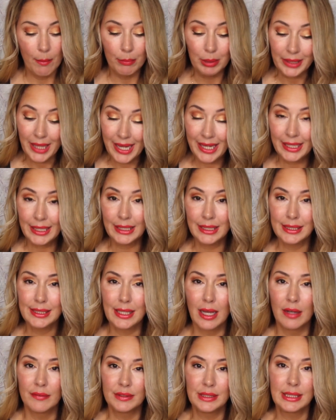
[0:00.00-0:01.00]
Blankets,
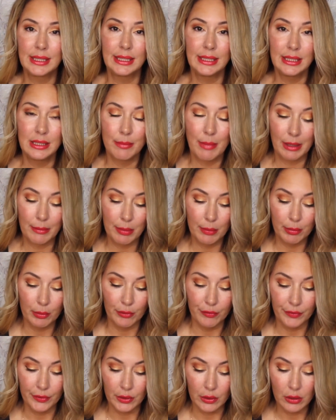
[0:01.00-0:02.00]
obviously, to make
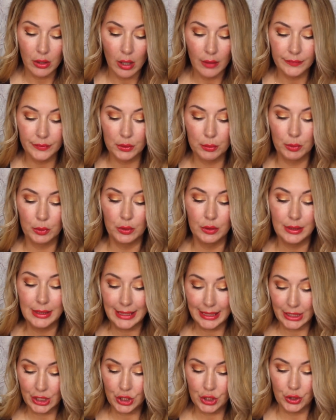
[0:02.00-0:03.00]
people feel comfortable.
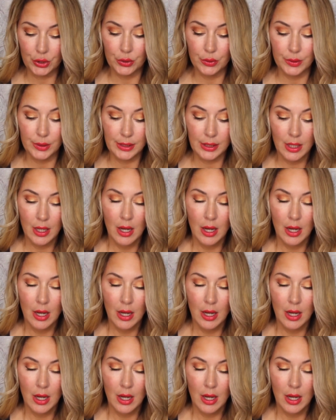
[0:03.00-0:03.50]
Tissues.